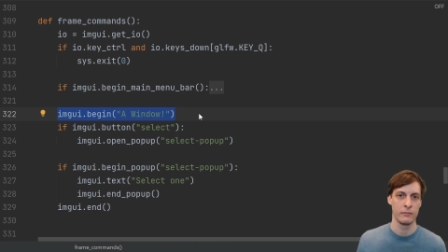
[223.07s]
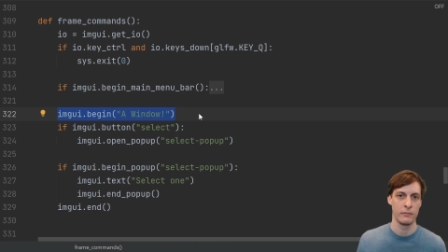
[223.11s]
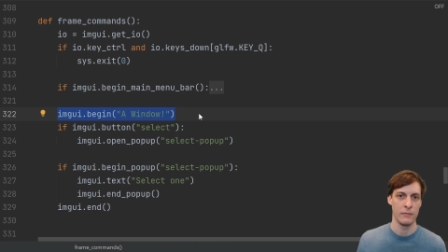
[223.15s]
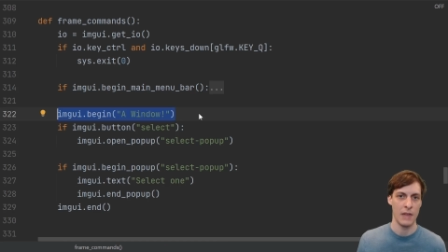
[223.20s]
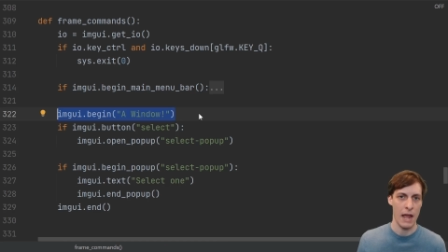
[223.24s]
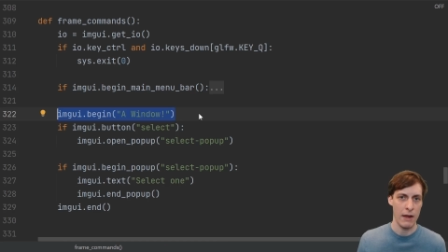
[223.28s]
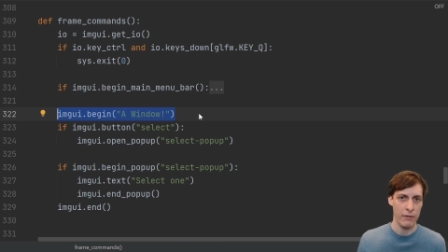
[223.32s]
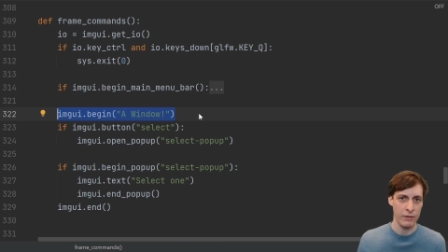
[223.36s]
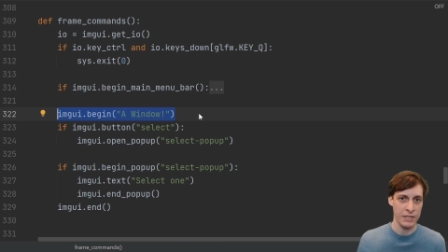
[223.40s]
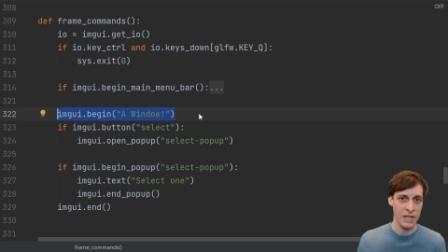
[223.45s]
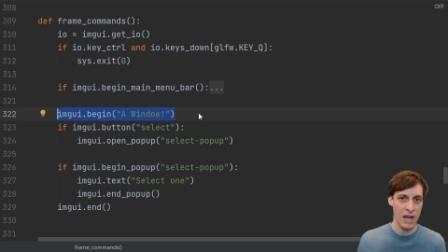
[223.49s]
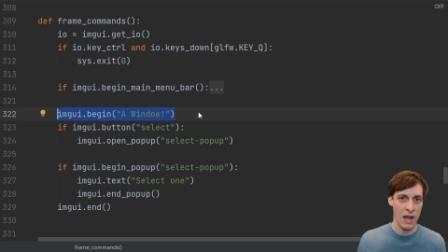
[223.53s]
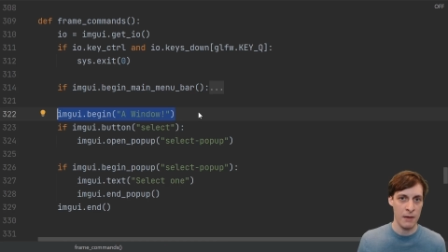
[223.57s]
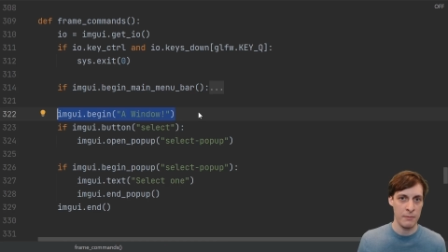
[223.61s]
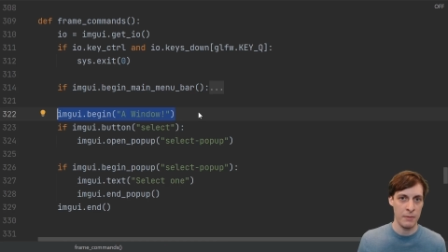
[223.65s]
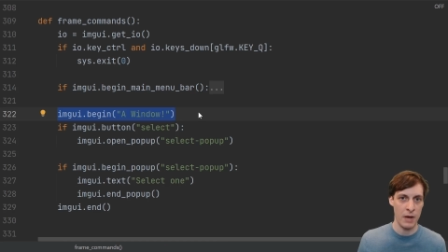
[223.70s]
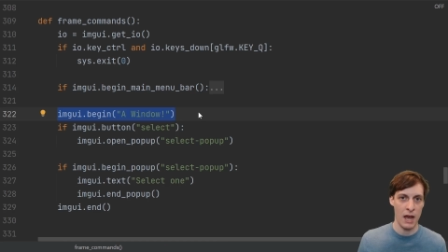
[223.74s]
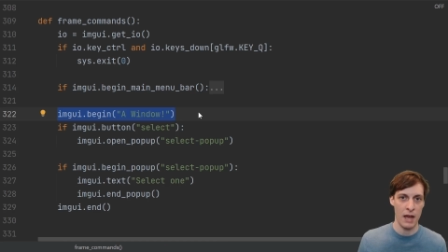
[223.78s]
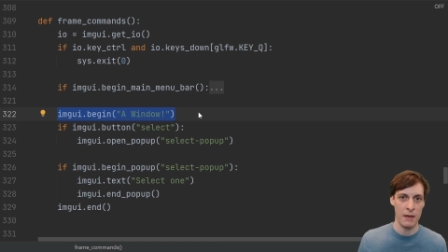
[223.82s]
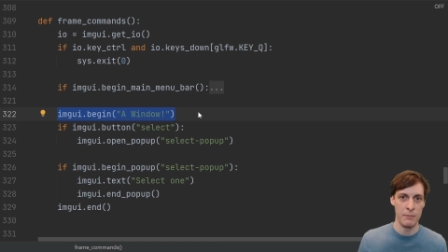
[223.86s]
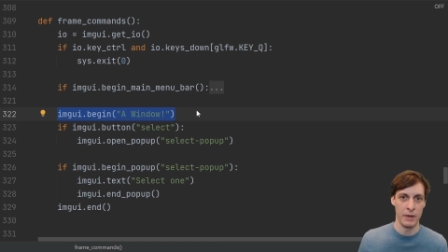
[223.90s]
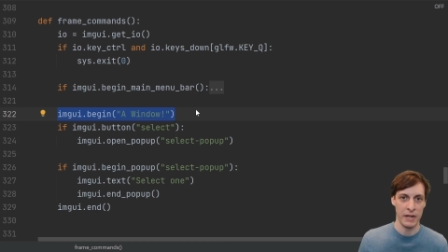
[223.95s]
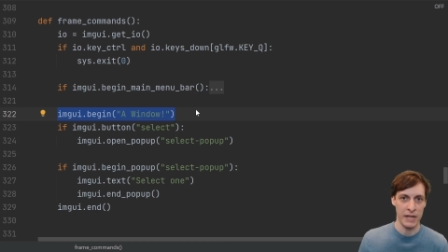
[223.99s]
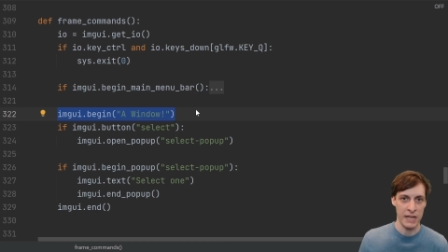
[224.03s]
Every time
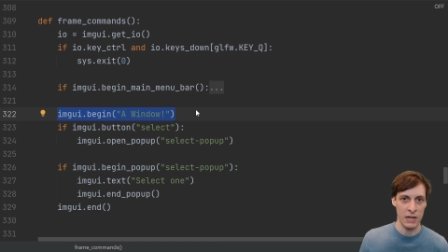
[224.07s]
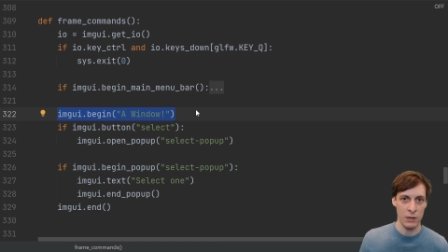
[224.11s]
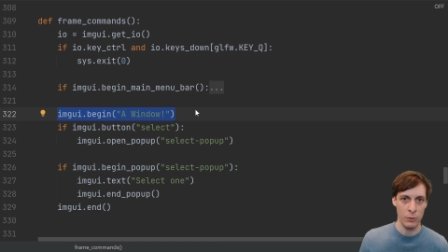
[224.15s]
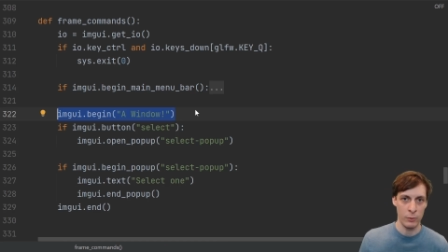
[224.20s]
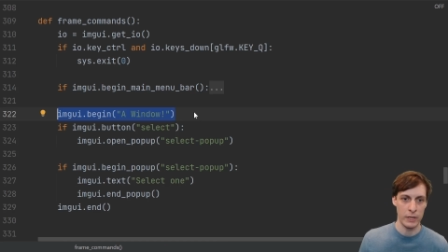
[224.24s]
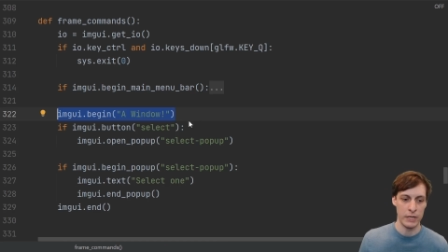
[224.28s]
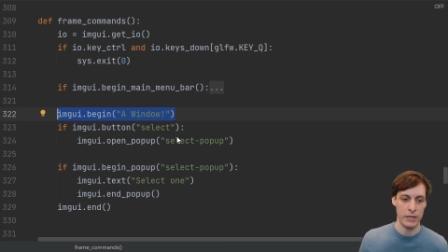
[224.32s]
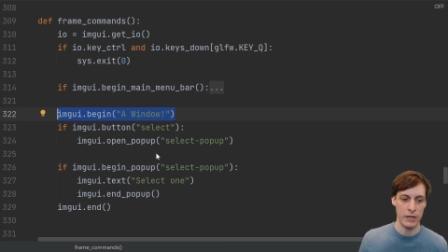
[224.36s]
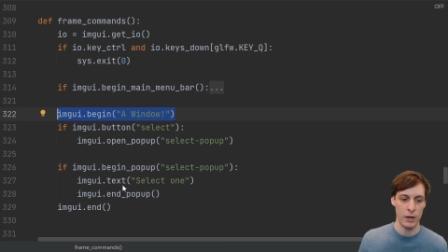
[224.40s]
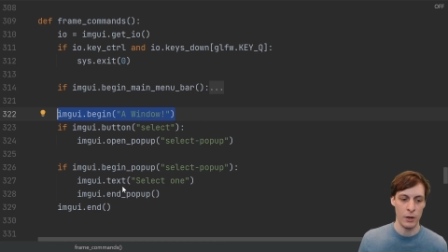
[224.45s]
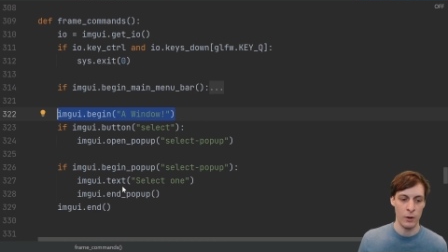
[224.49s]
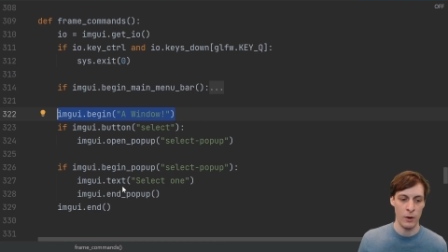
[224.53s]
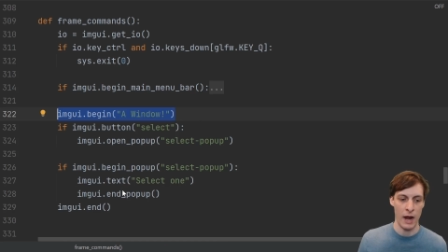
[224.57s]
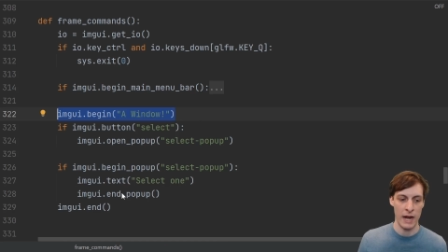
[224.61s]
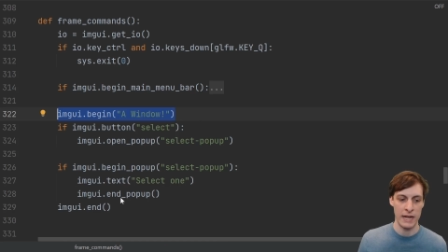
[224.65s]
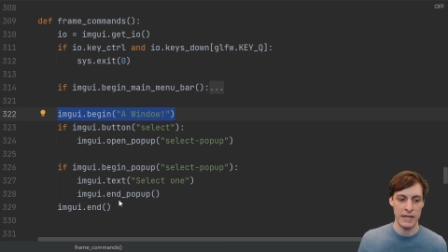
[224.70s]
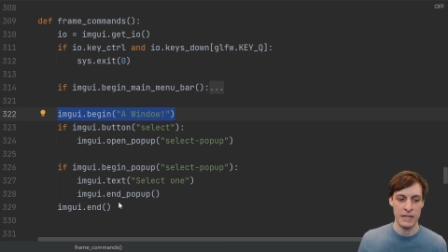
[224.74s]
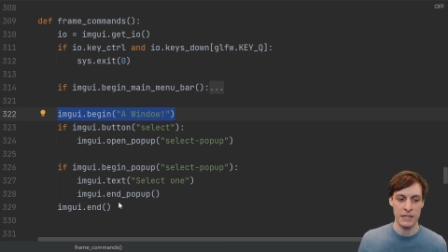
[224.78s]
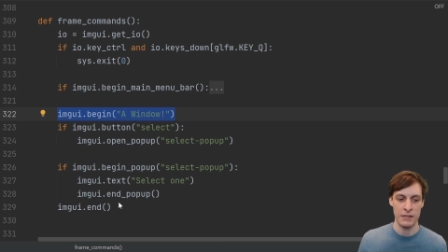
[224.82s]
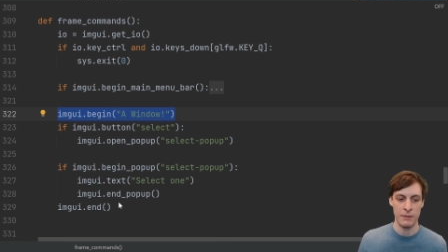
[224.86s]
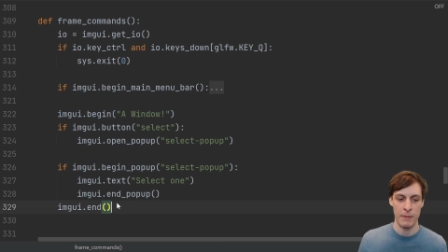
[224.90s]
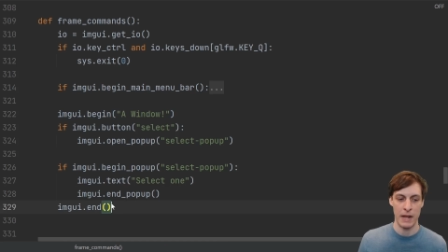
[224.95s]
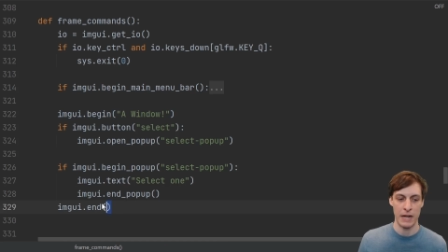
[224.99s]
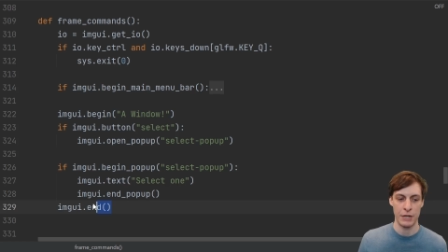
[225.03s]
I begin a window, I need
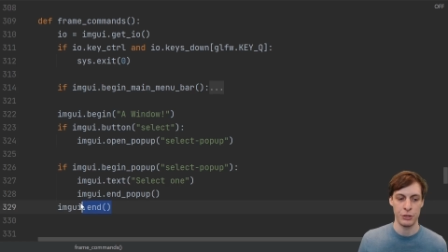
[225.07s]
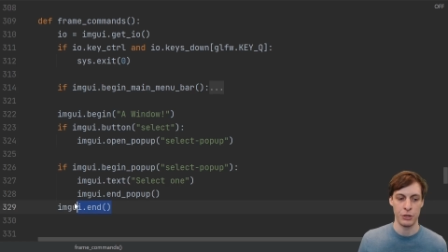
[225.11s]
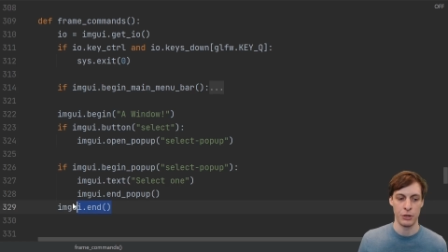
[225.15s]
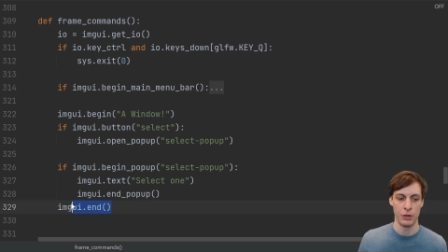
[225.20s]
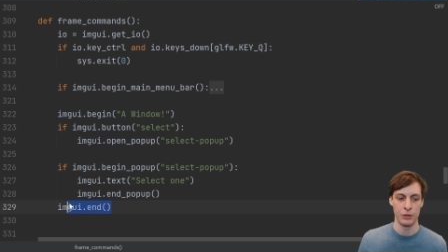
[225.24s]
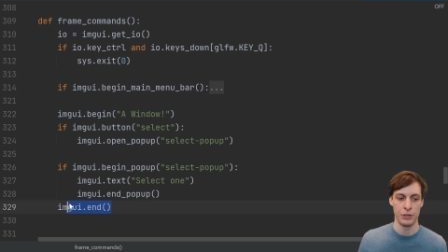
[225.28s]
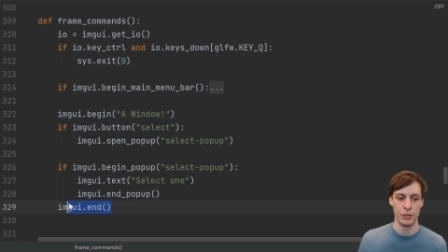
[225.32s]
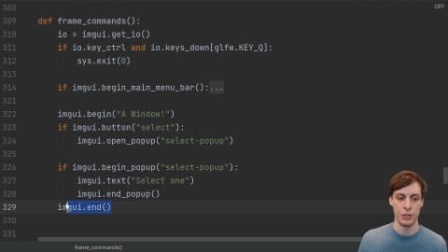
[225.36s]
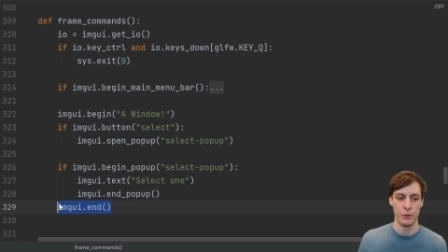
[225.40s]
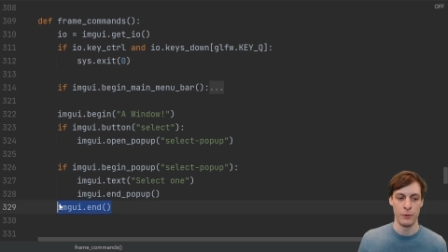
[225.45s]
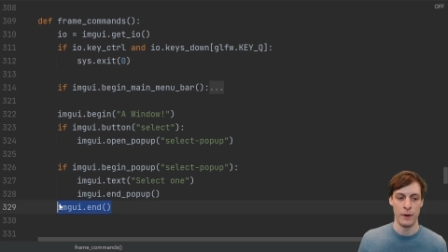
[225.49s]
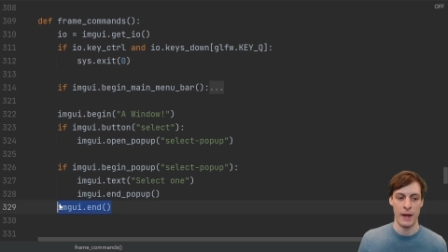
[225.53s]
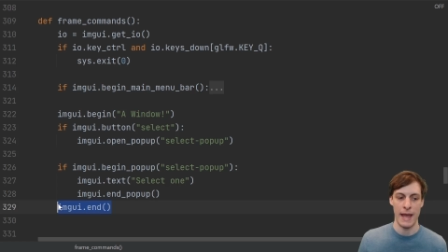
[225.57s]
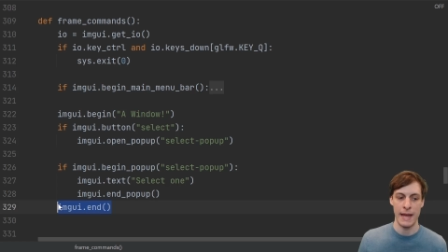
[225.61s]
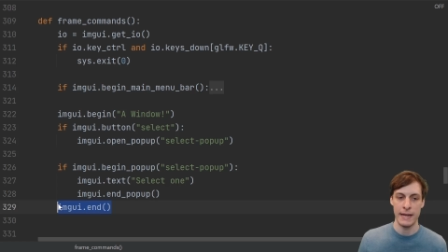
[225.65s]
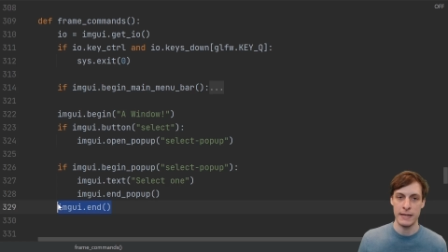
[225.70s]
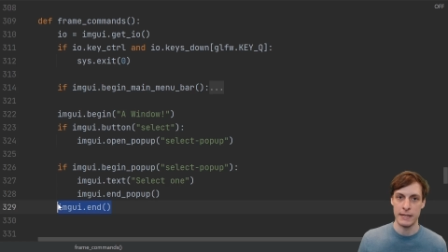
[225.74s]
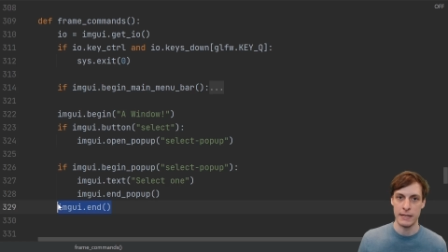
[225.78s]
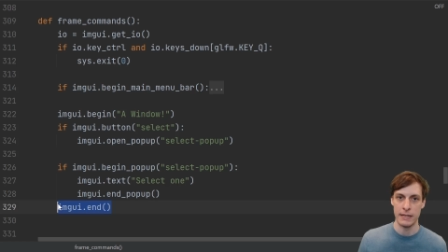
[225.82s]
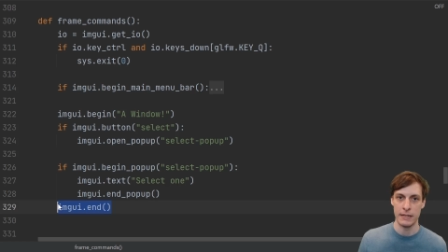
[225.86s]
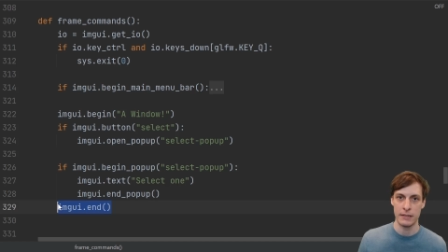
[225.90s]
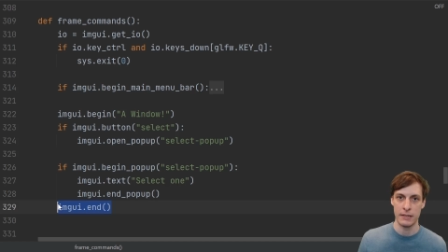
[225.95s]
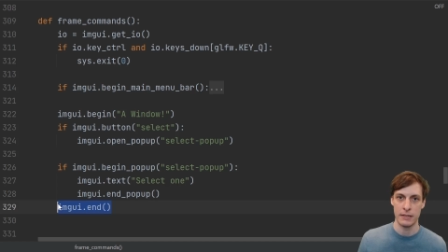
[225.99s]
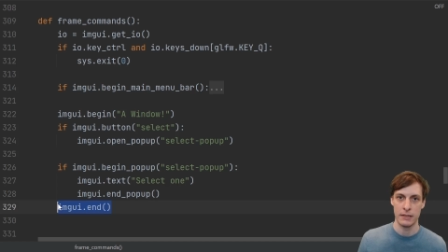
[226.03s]
to make sure to end
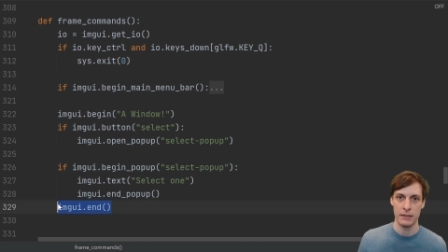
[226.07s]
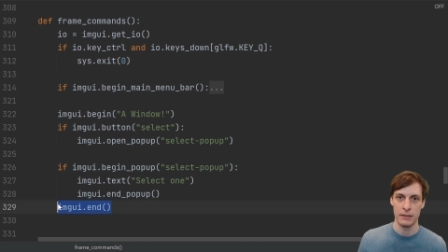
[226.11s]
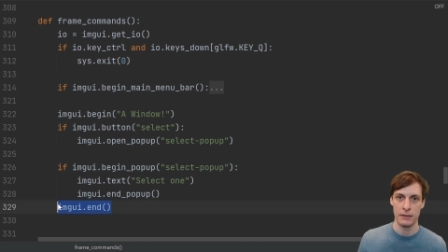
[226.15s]
it.